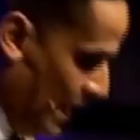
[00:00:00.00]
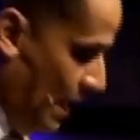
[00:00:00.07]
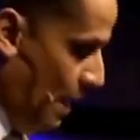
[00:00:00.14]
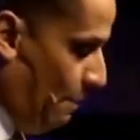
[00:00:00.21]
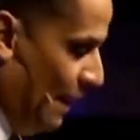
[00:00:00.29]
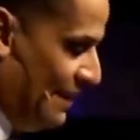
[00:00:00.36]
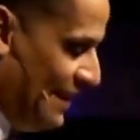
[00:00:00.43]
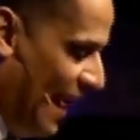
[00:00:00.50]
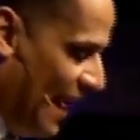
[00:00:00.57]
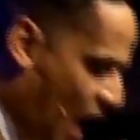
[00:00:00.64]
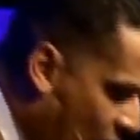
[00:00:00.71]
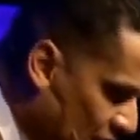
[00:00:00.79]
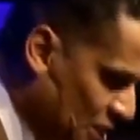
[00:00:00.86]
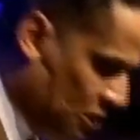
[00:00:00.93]
but they
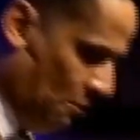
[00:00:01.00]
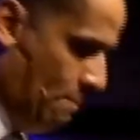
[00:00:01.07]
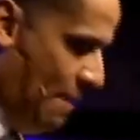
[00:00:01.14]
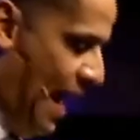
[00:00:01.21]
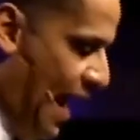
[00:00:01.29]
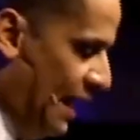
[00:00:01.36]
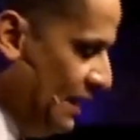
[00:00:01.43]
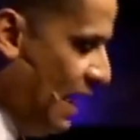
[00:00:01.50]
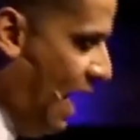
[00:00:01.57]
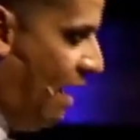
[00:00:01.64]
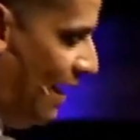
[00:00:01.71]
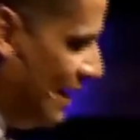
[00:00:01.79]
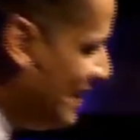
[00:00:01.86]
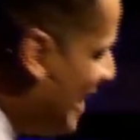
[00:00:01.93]
undermine our
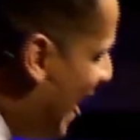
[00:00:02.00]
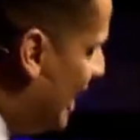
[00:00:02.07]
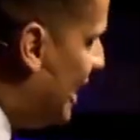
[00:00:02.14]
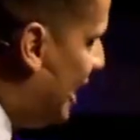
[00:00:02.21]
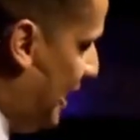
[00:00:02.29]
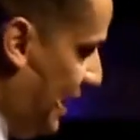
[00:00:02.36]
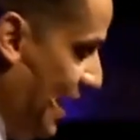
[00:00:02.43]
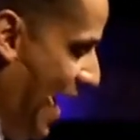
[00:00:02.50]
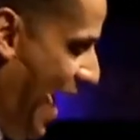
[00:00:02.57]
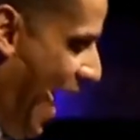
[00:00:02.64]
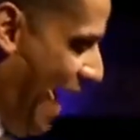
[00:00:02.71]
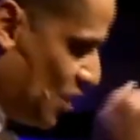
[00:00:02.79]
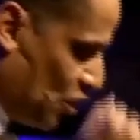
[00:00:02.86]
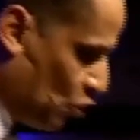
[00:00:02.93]
identity
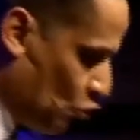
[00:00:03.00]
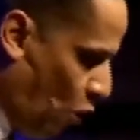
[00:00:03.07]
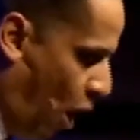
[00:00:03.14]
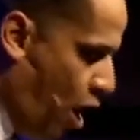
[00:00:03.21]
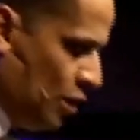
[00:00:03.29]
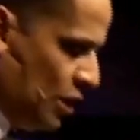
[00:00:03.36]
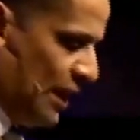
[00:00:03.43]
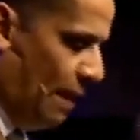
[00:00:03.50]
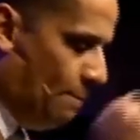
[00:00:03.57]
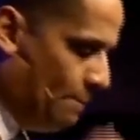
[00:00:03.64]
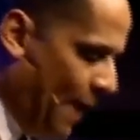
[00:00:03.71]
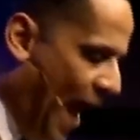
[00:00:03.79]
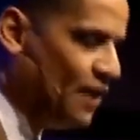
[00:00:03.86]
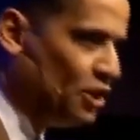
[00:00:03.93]
as strong,
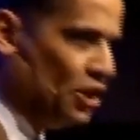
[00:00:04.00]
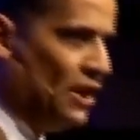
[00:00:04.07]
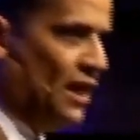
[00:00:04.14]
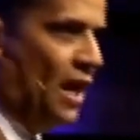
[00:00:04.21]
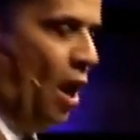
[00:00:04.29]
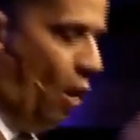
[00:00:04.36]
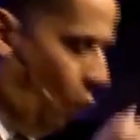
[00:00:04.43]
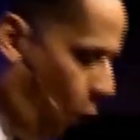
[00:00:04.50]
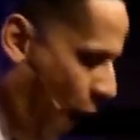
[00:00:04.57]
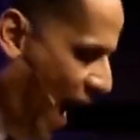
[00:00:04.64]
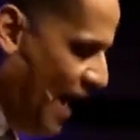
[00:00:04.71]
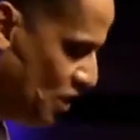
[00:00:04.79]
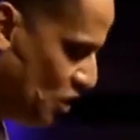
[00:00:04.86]
compassionate, wise